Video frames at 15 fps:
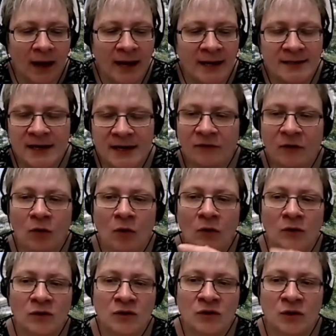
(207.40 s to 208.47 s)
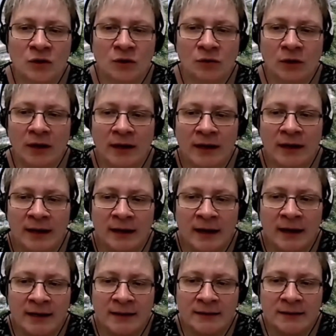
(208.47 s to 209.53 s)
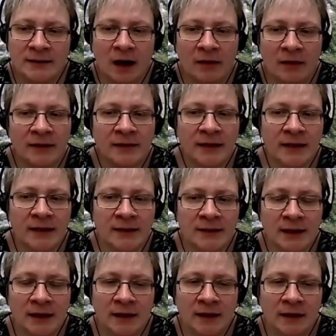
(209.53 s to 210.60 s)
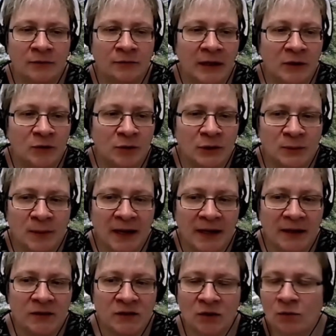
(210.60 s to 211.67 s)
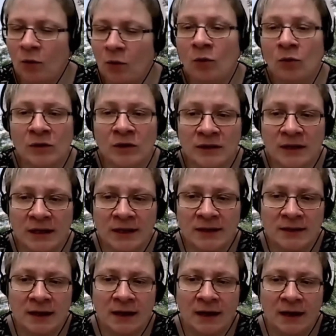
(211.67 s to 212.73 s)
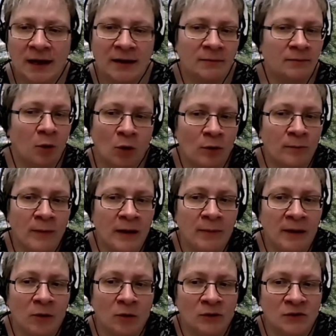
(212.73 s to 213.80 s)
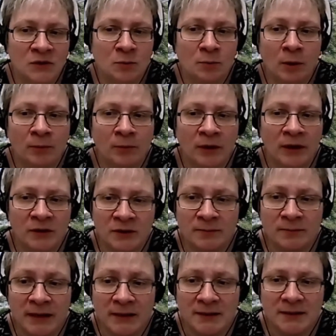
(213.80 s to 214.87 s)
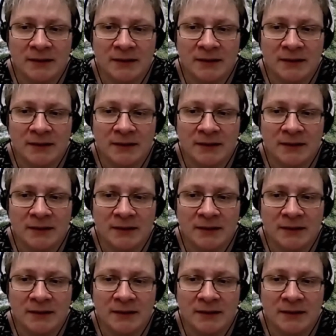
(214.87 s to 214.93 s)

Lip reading: And have you also analyzed other data in retrospect, so older data or maybe also population-based